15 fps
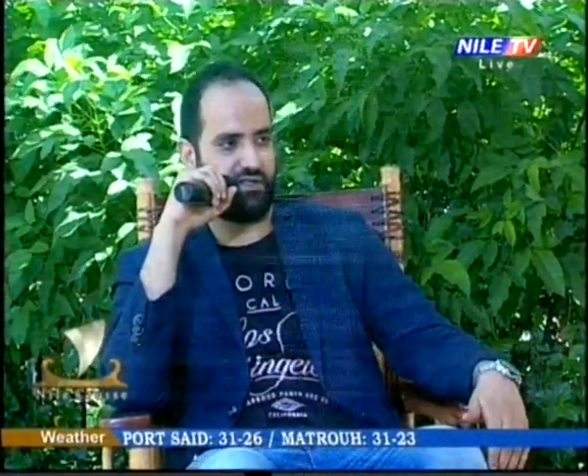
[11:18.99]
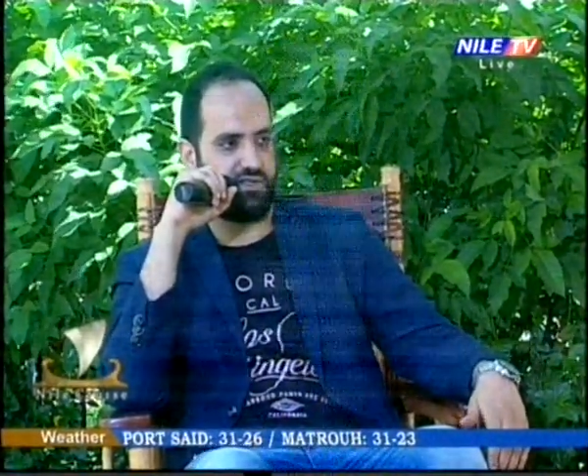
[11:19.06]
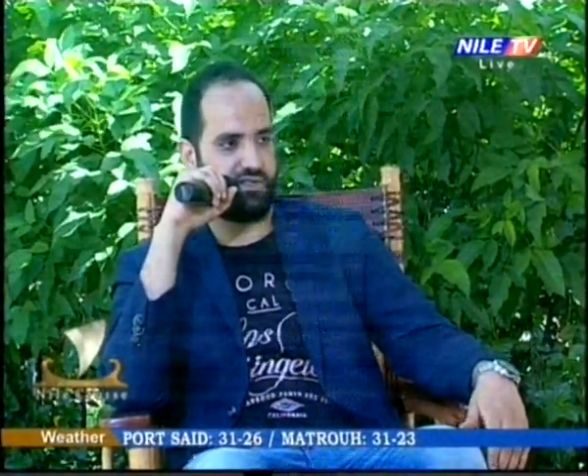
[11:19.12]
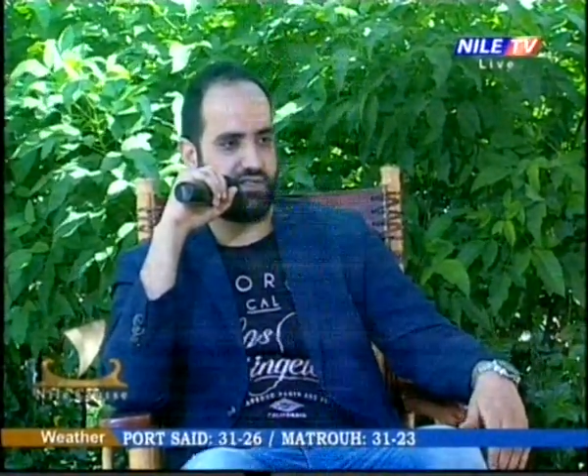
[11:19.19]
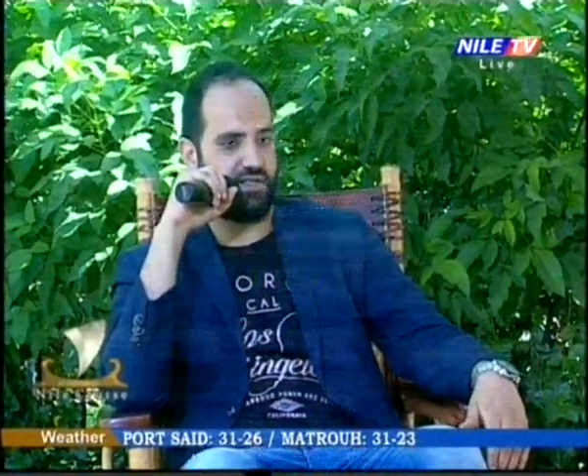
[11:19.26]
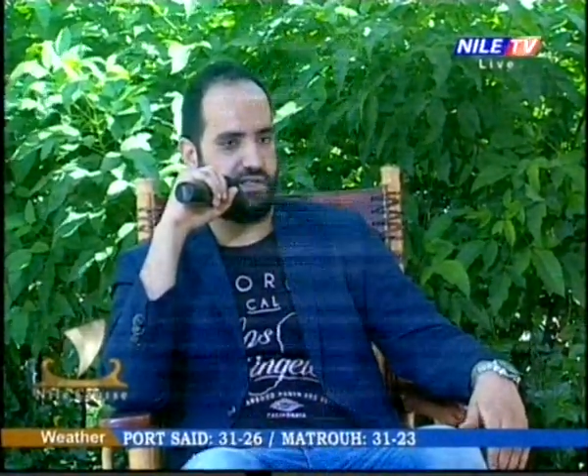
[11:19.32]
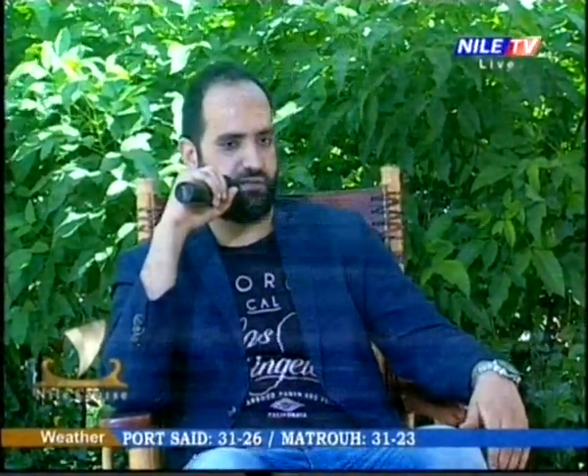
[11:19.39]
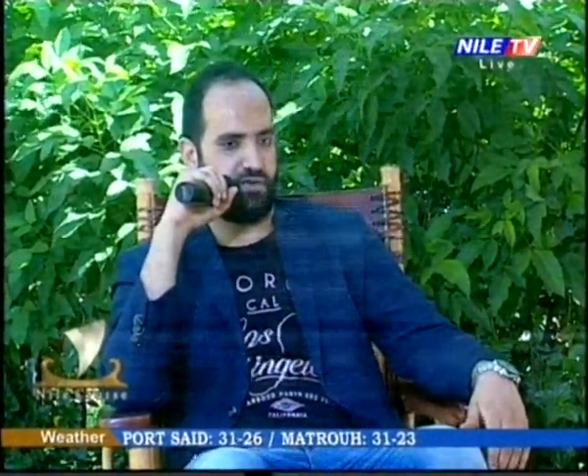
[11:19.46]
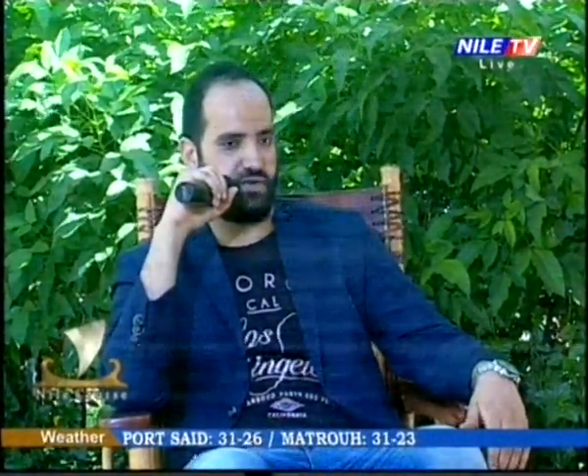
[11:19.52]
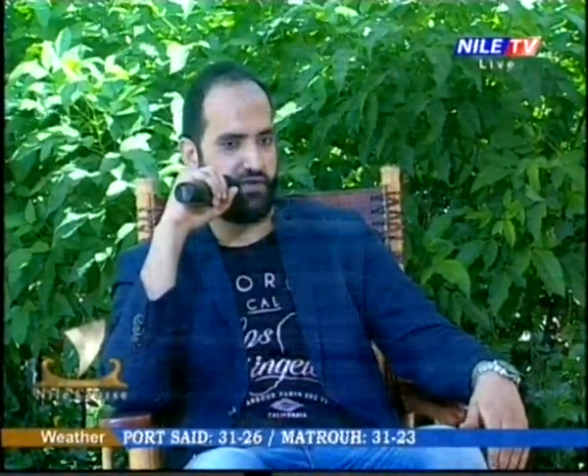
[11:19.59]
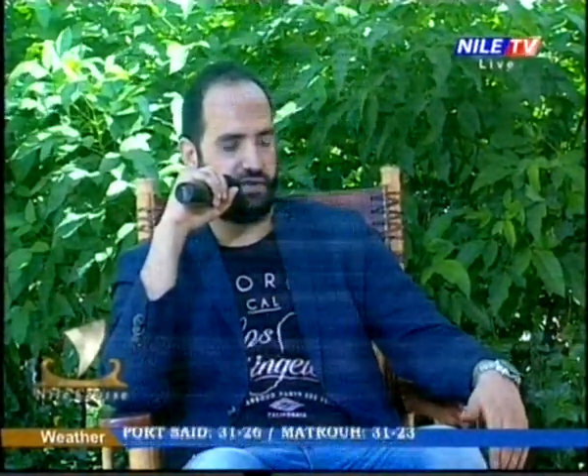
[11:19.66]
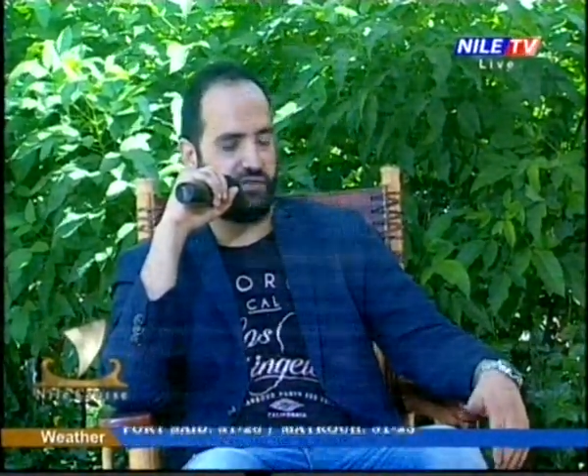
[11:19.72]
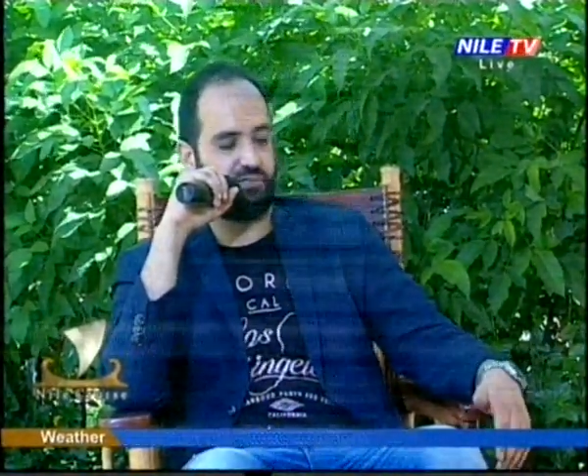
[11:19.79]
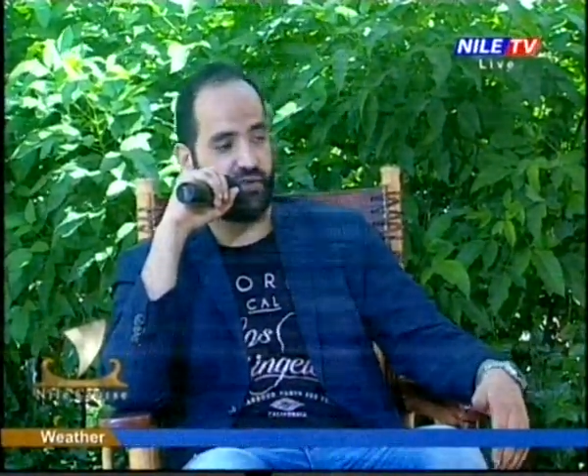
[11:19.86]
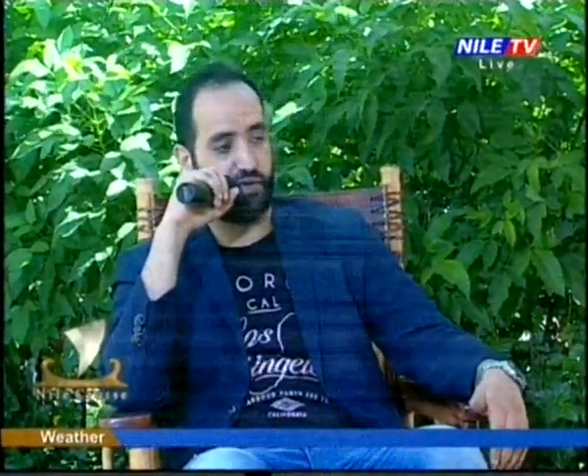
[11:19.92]
some
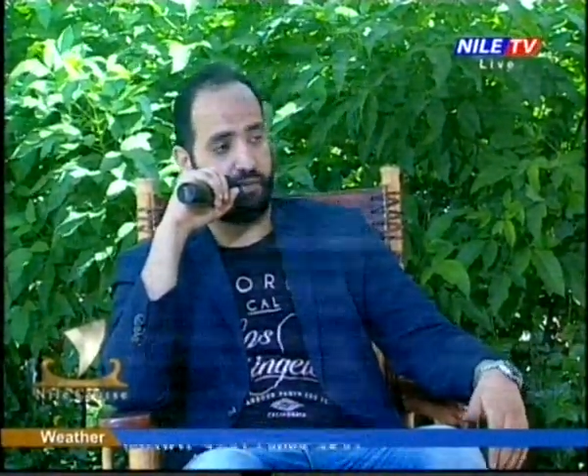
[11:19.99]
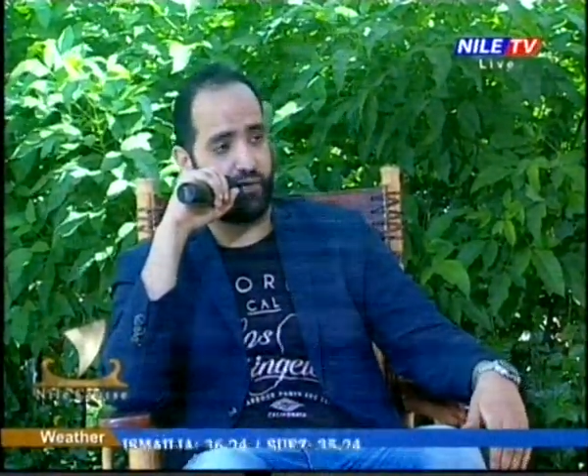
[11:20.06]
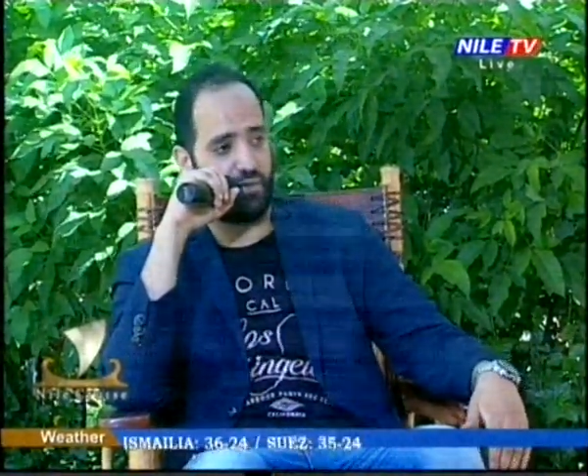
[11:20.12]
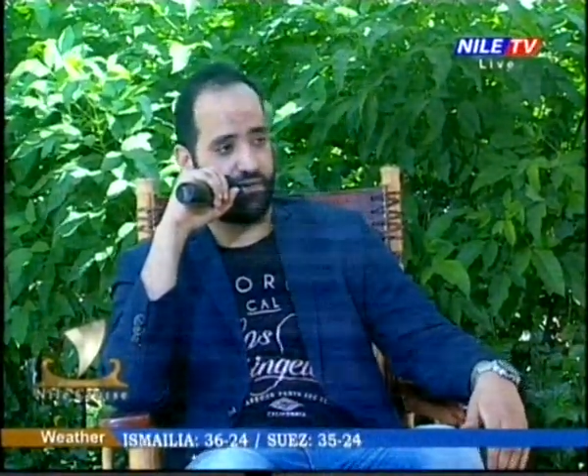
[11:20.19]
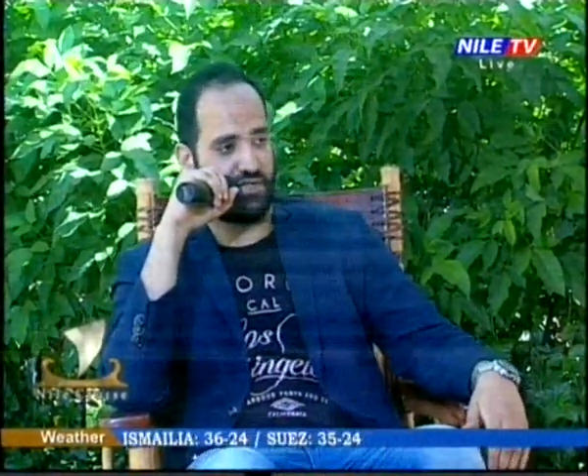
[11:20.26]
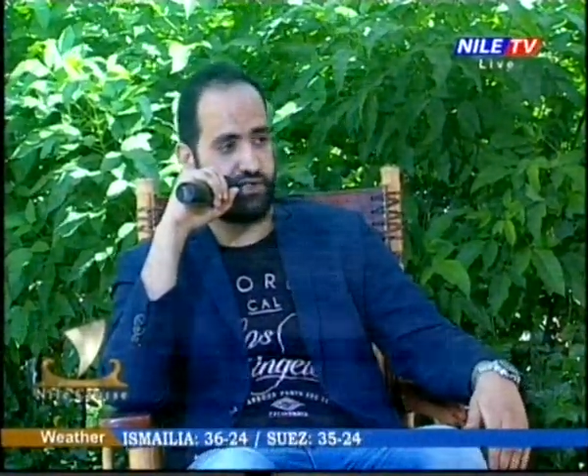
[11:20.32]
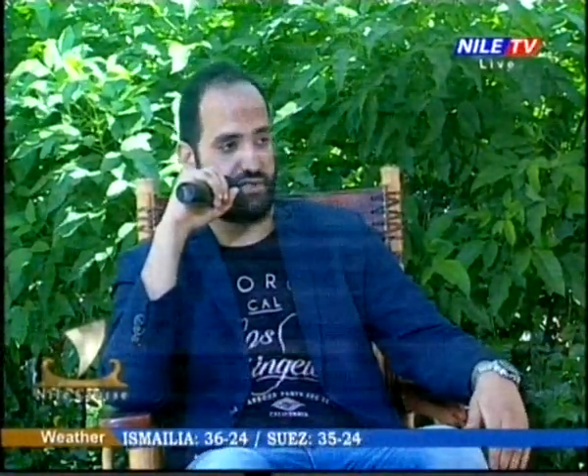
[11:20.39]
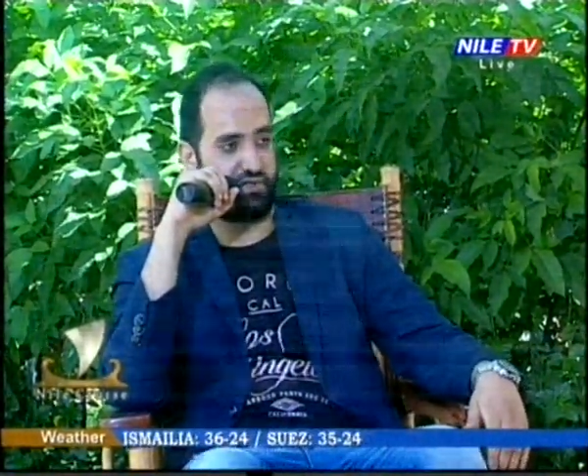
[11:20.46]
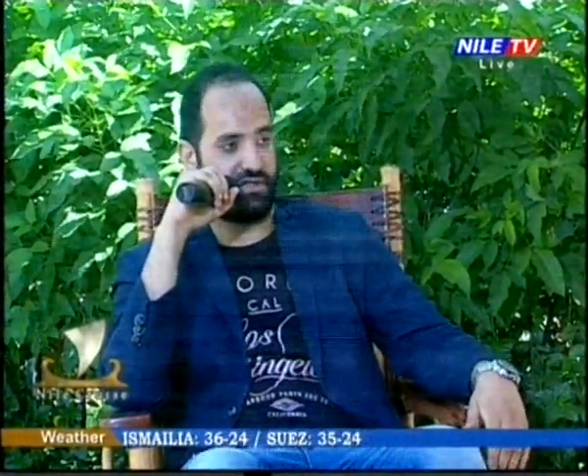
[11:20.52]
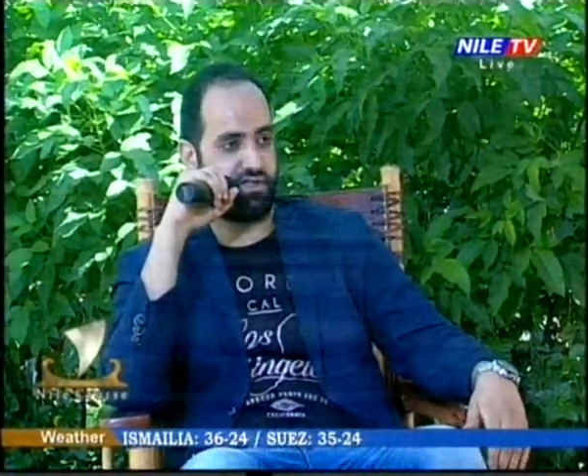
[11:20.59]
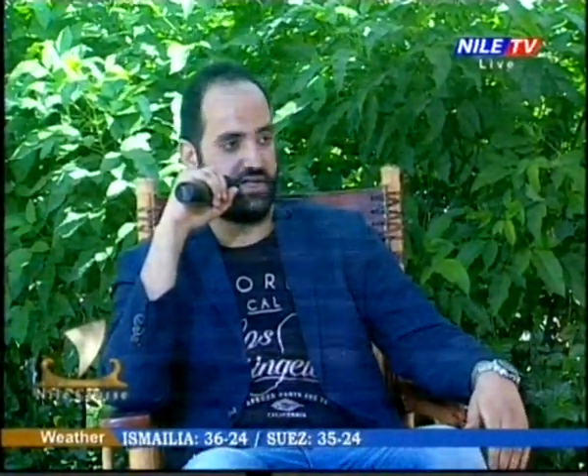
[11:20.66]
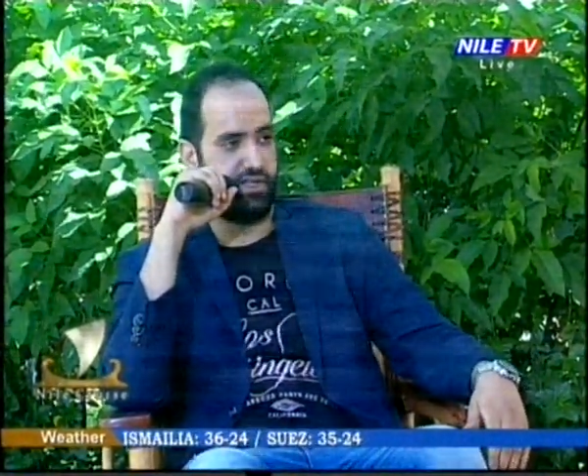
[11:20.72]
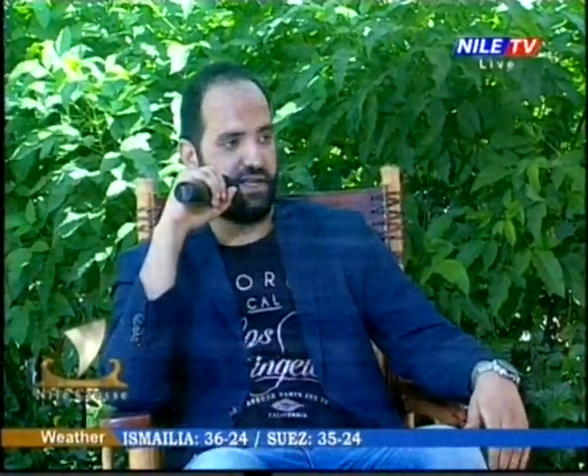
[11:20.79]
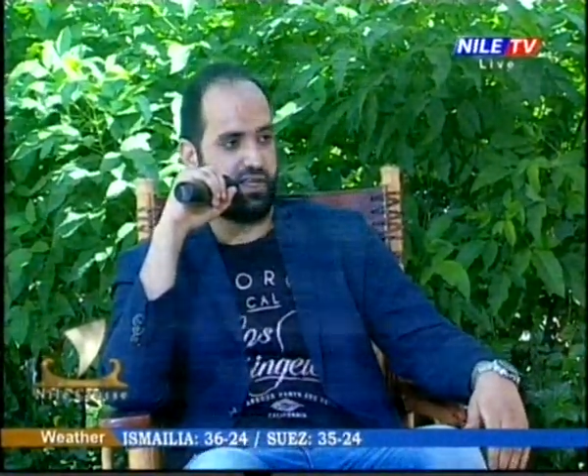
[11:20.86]
good proposals